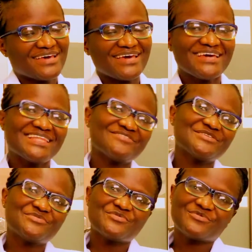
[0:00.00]
Hey lovely
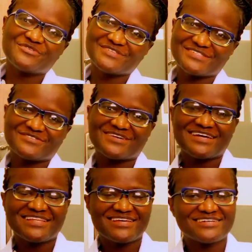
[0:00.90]
people, it's your girl
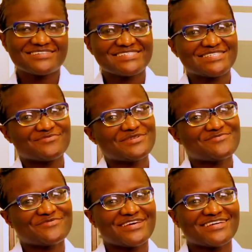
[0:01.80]
here, Christabel
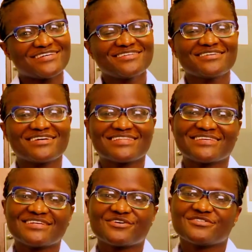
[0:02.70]
Biaki, a
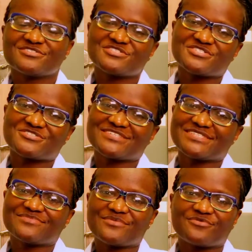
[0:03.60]
clinical nutritionist
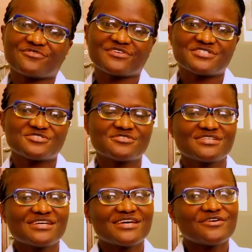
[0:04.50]
by profession.
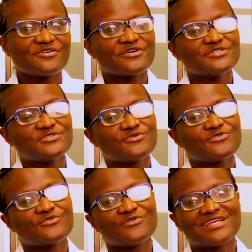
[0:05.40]
I'm going to go
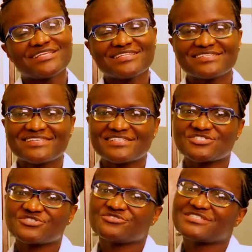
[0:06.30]
through a little session
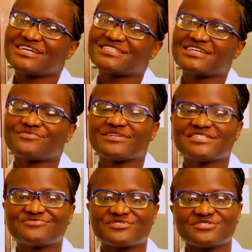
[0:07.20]
on dietary
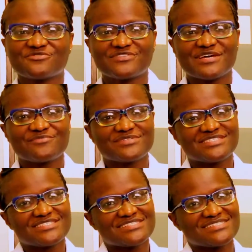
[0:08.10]
management of diabetes.